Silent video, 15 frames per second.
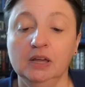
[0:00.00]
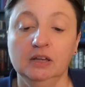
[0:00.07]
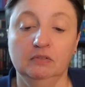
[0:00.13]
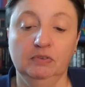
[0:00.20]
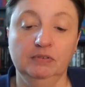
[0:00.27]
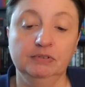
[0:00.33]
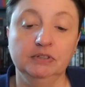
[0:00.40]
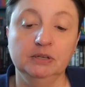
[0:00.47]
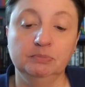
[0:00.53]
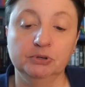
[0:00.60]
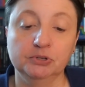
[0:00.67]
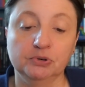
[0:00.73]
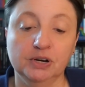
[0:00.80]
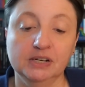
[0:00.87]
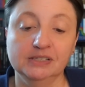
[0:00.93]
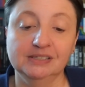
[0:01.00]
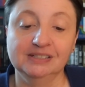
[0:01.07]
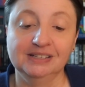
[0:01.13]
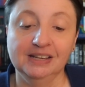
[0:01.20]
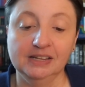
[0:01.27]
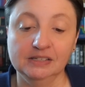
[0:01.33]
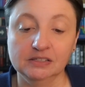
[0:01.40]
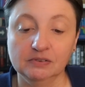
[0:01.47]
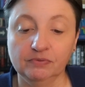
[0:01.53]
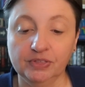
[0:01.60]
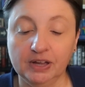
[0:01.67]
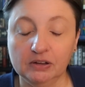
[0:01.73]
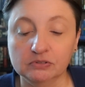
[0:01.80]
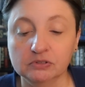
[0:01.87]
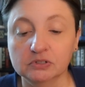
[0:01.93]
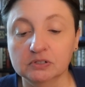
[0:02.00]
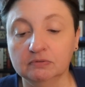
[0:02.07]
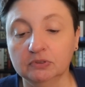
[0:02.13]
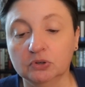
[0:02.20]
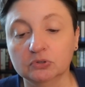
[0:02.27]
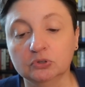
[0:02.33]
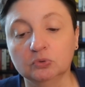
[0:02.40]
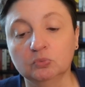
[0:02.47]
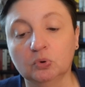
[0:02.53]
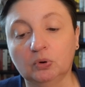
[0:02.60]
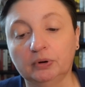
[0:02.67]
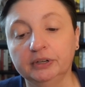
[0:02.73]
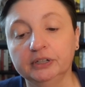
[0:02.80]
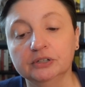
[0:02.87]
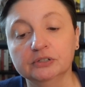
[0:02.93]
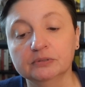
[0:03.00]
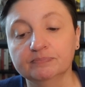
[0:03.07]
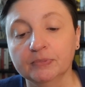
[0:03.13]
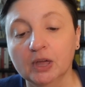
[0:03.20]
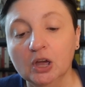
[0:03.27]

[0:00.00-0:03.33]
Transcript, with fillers: It vividly portrays the tens of thousands of local warriors